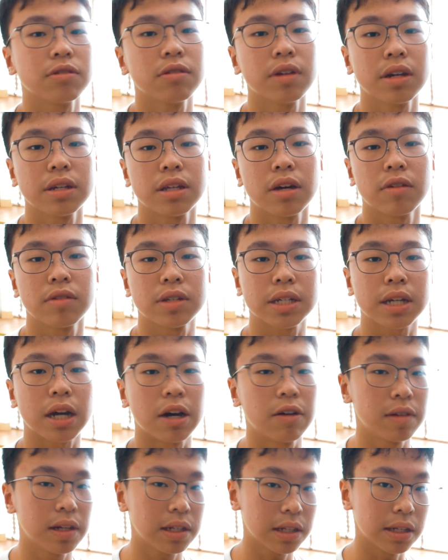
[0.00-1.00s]
so right now it's
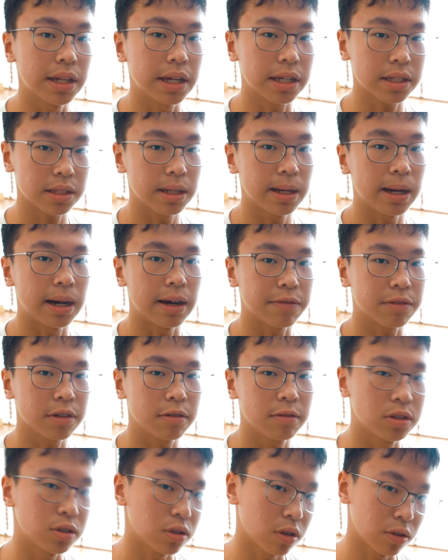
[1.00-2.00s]
currently the next day
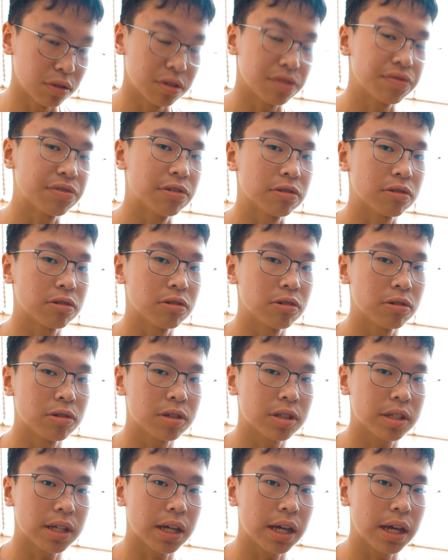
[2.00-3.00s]
after we shot those
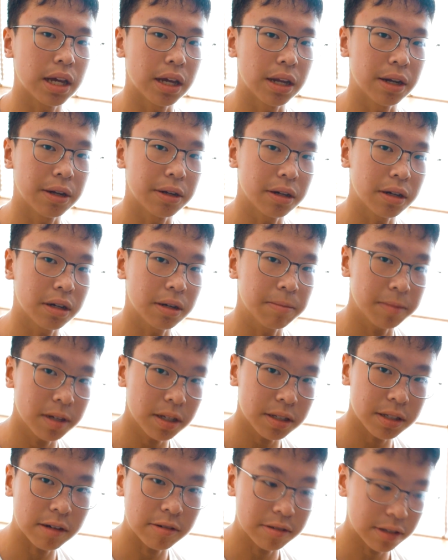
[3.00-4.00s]
photos, and
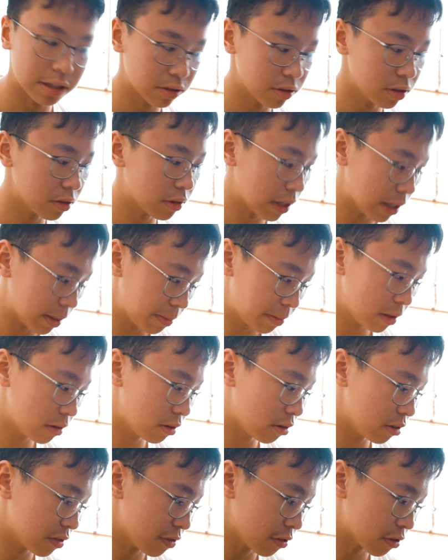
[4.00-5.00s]
yes, I was actually quite happy
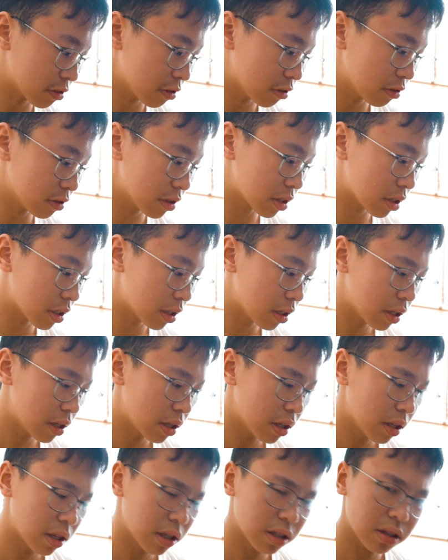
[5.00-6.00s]
with those photos.
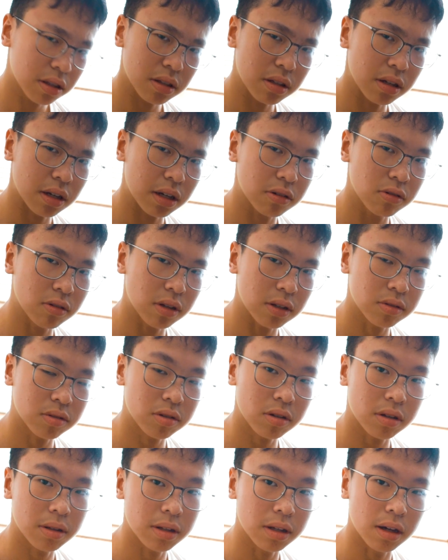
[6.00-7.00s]
I could have
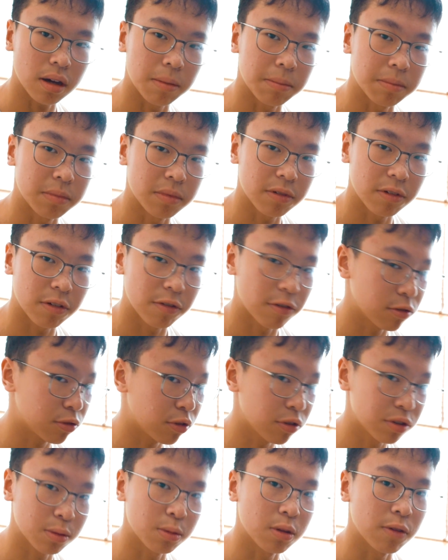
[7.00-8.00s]
shot the
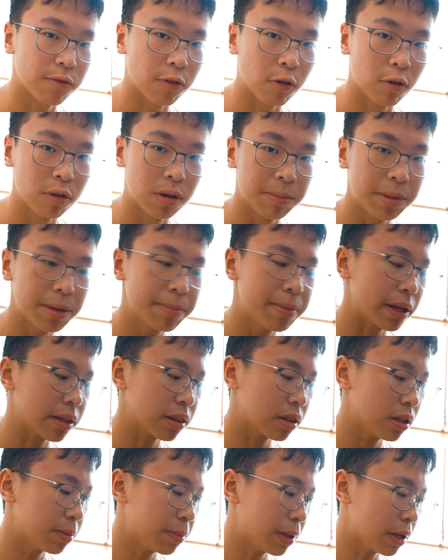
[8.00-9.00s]
photos on the phone a bit
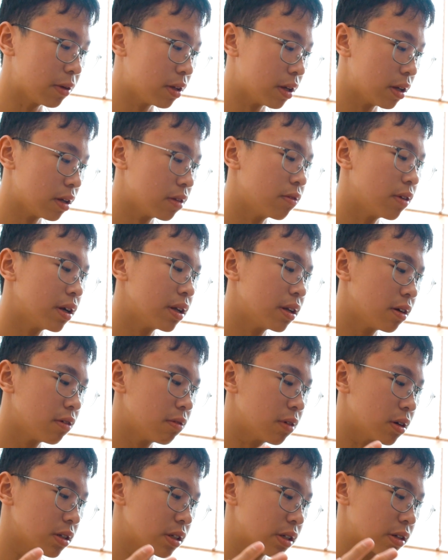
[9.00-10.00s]
better, but yeah, right
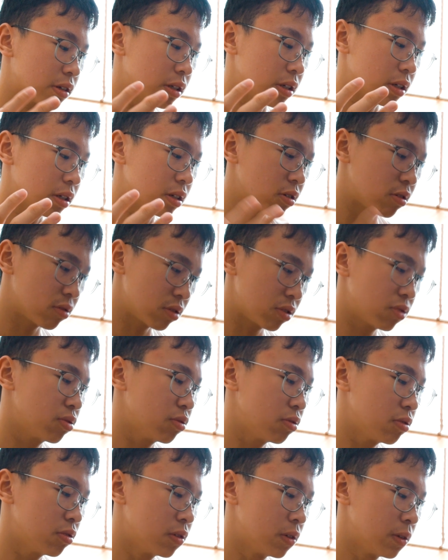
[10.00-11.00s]
now we're just gonna go
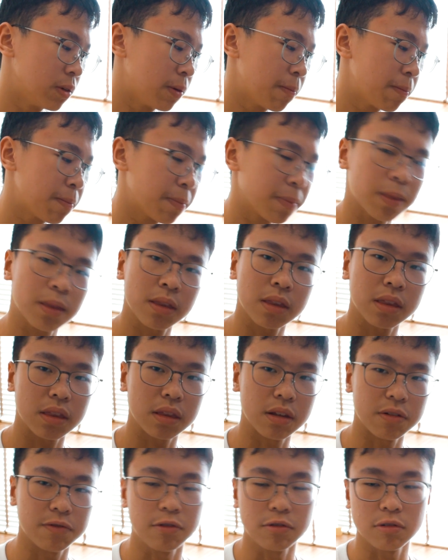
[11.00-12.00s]
through
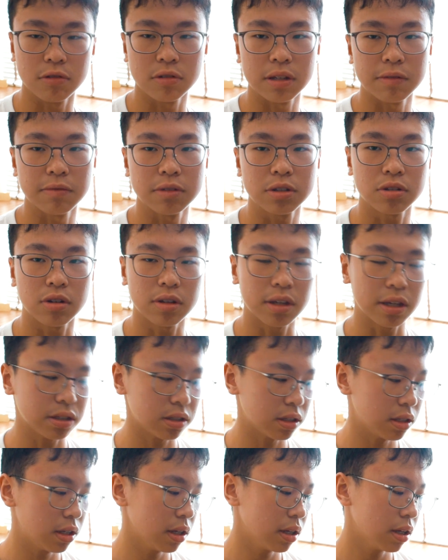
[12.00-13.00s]
the photos that we shot
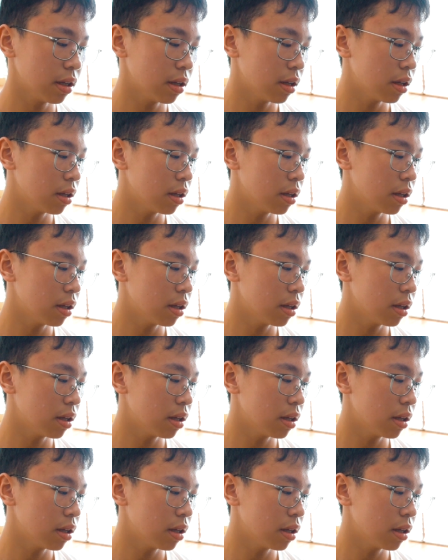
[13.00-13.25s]
yesterday.